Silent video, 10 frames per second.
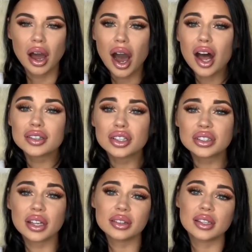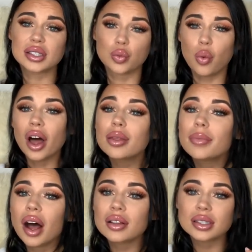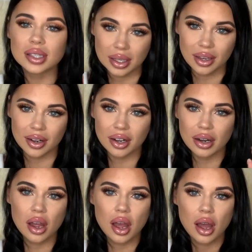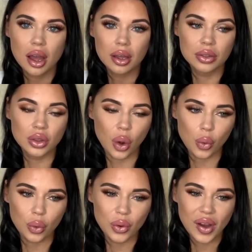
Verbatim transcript: Other than this 1 month a year, no.